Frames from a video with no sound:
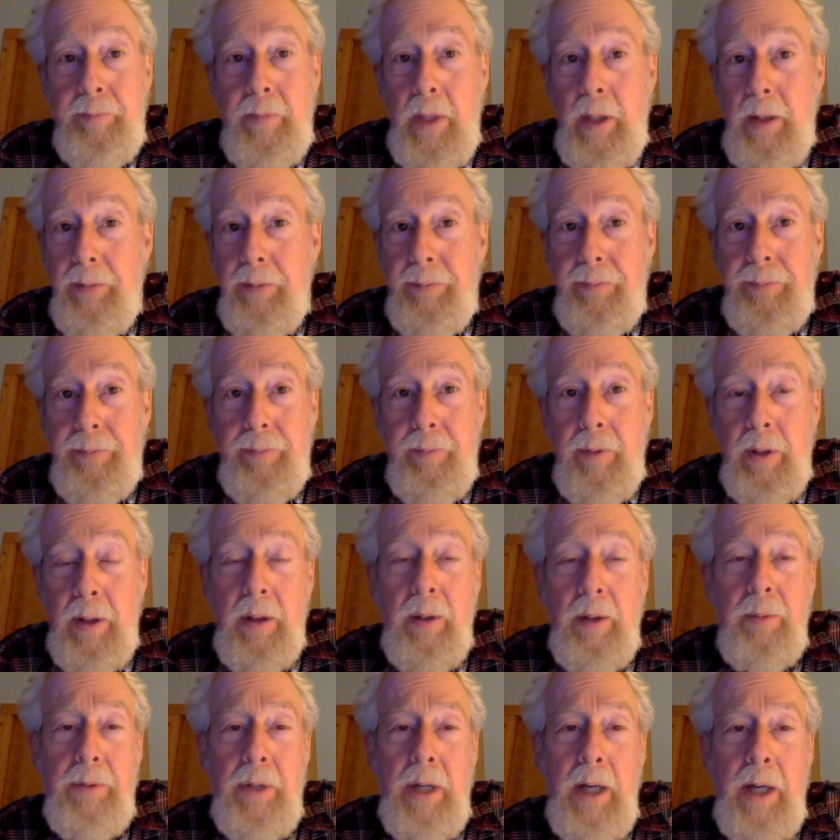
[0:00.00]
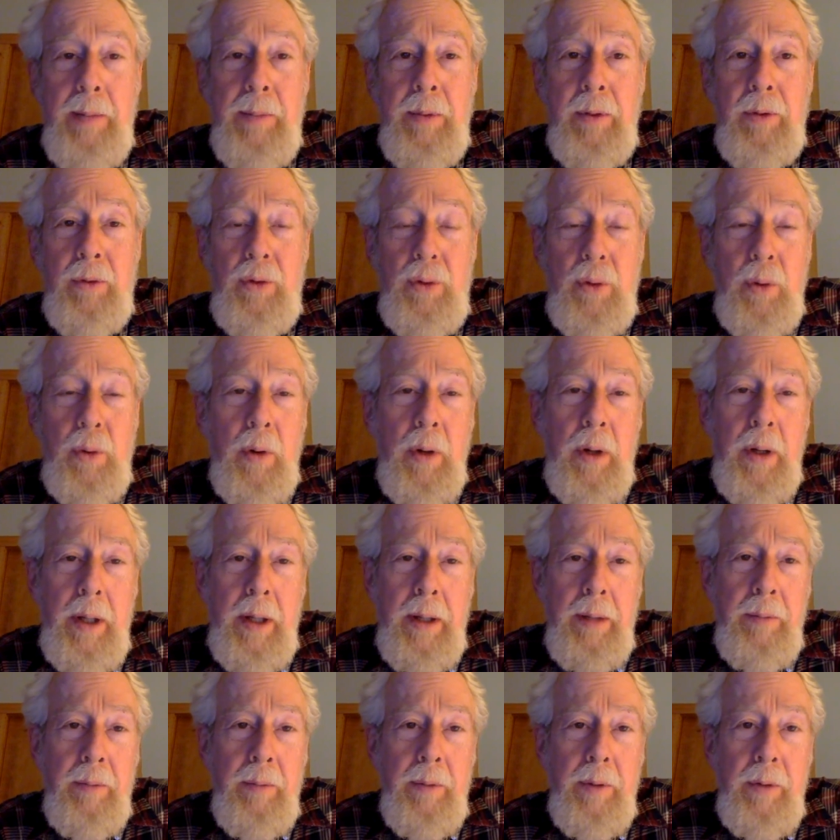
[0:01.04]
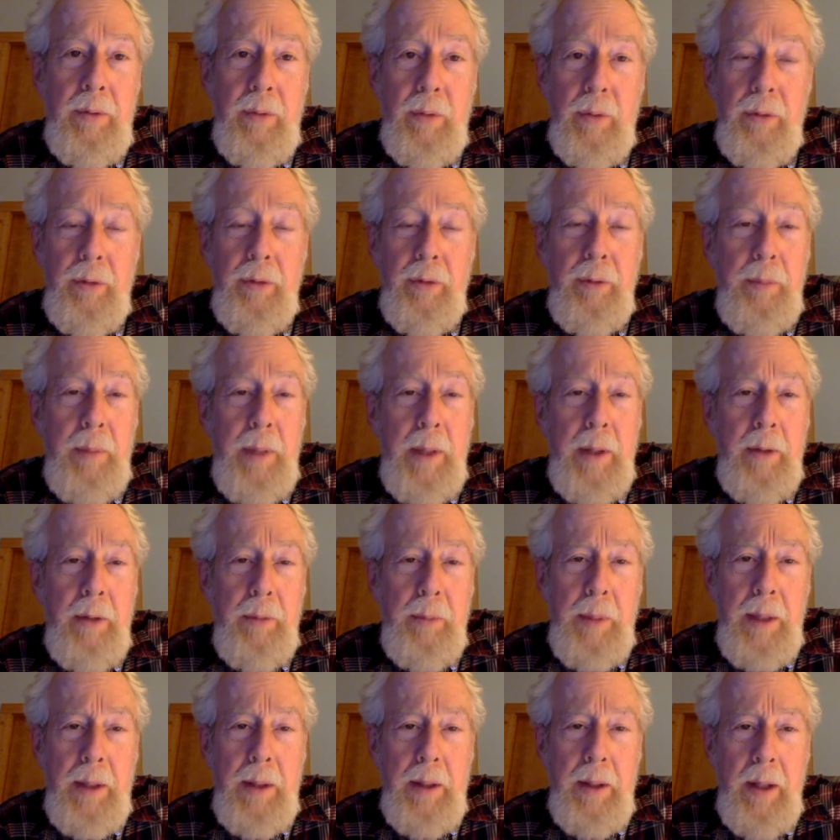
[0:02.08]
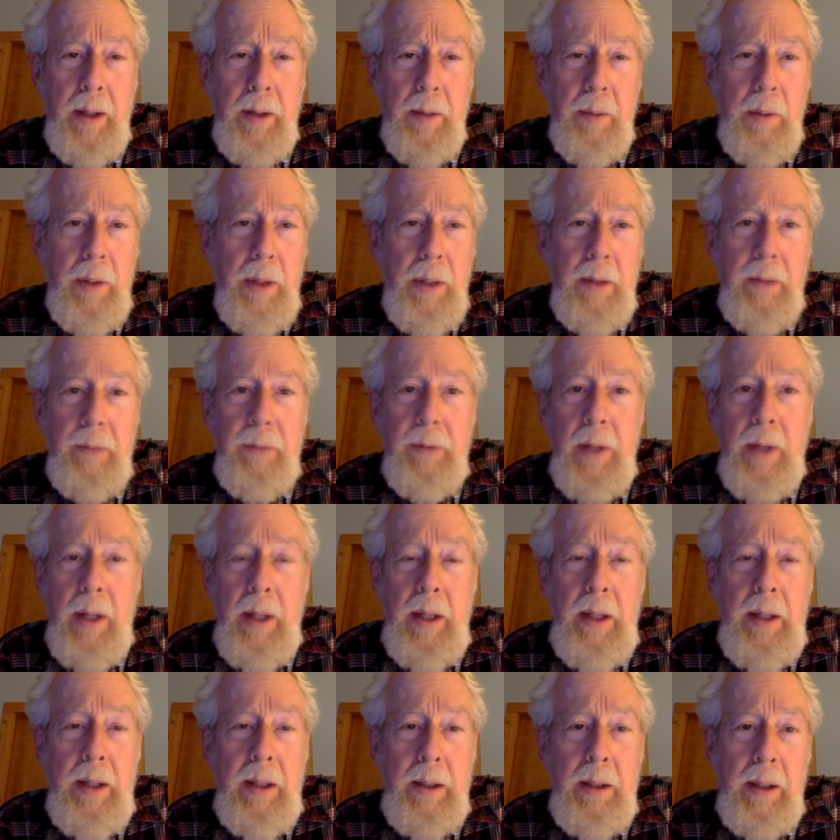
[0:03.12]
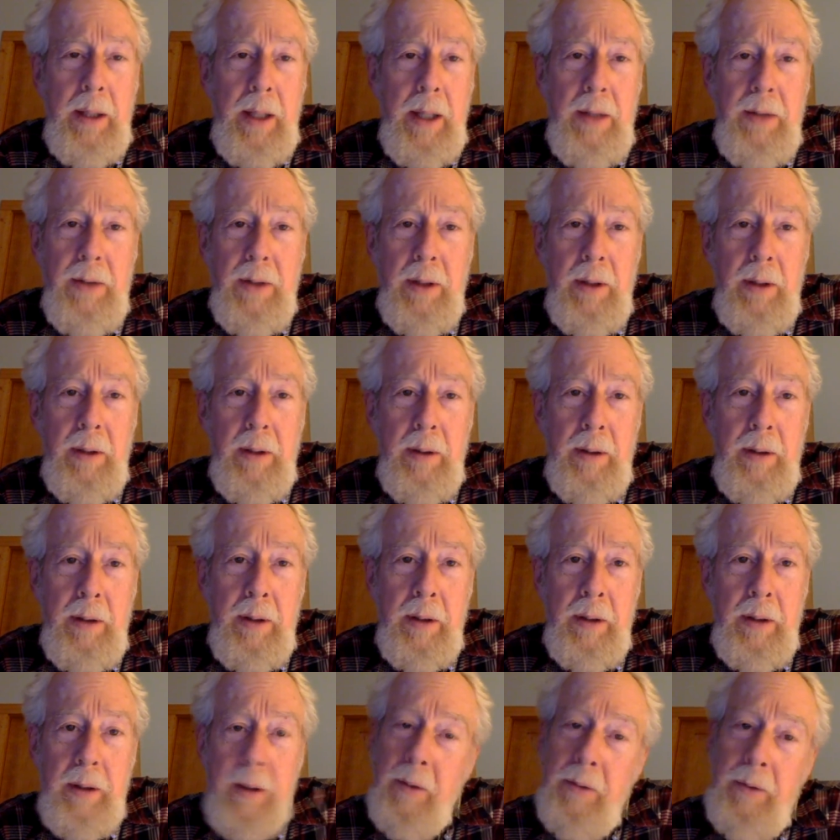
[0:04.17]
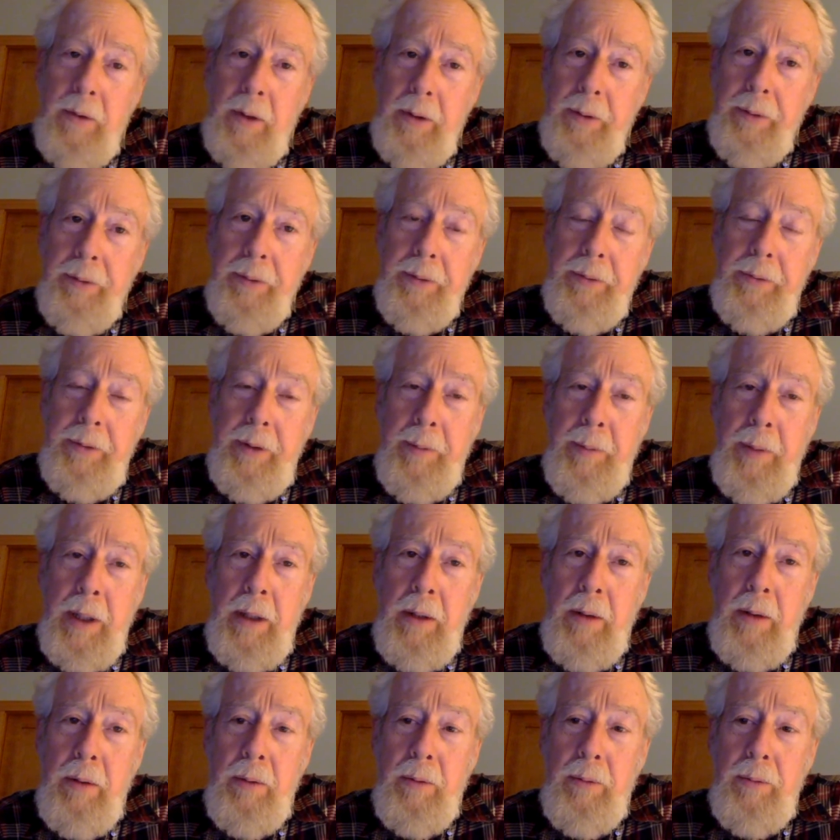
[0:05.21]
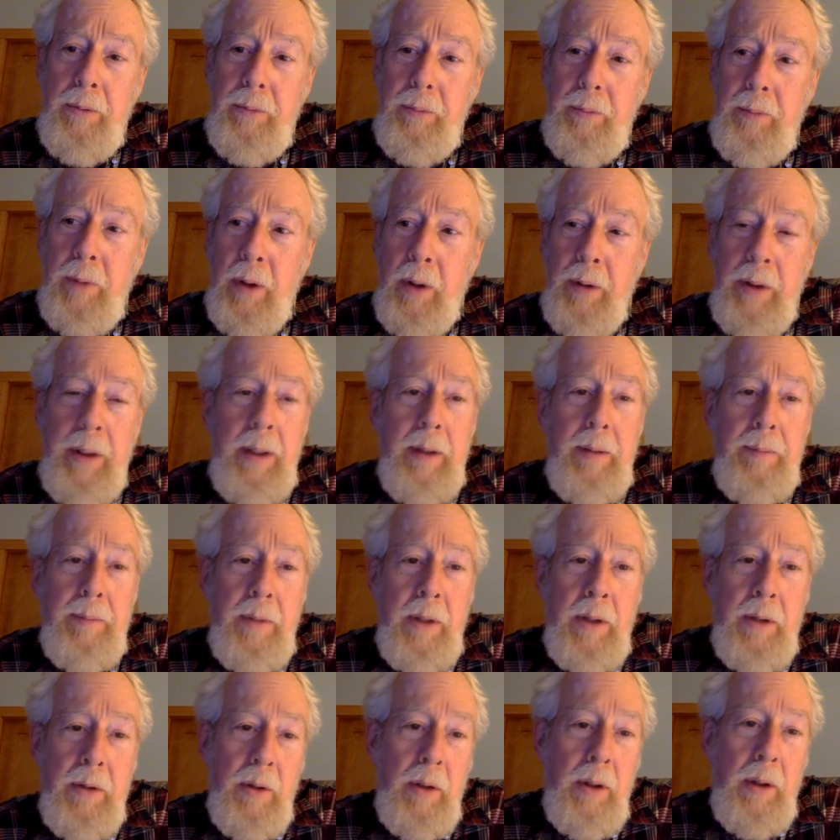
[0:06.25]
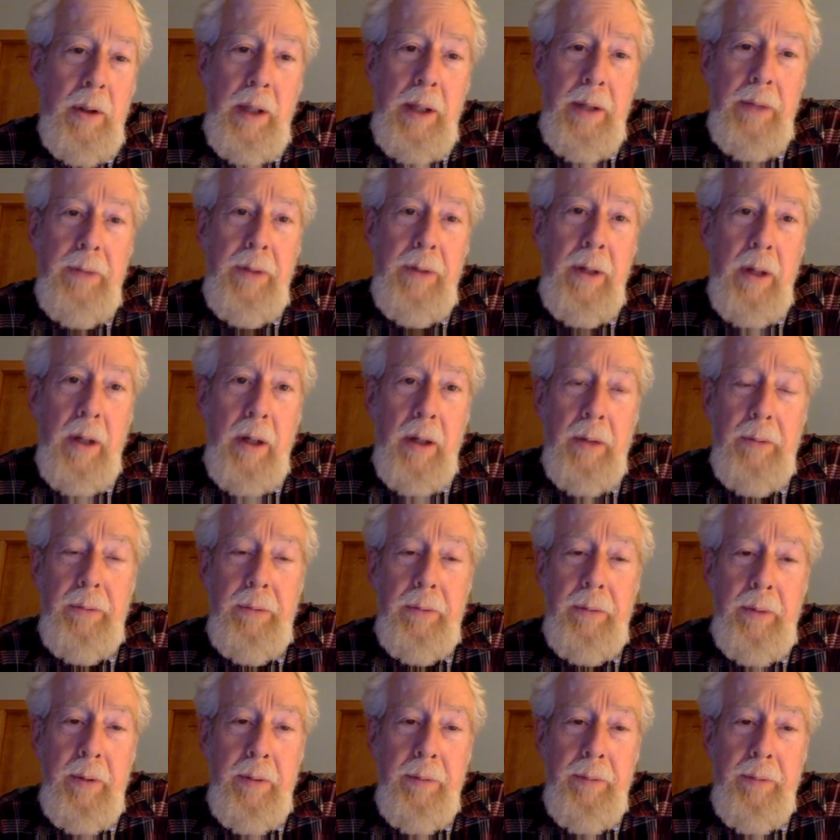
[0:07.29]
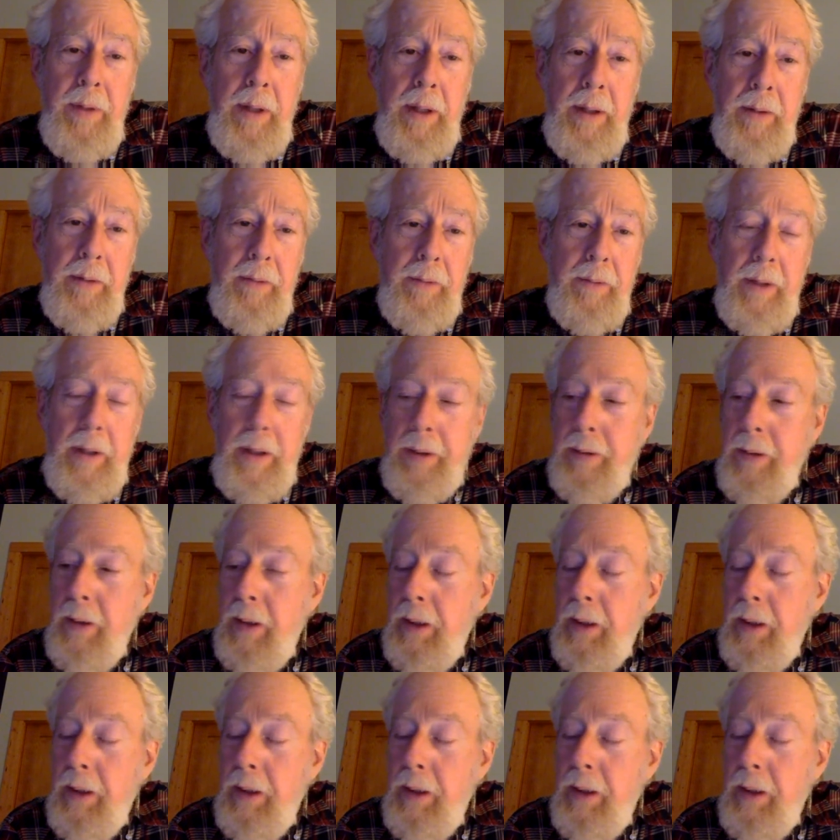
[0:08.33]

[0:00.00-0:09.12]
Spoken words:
if time is short and resources better spent in other ways, engaging a consultant, somebody who's already internalized the arts and design.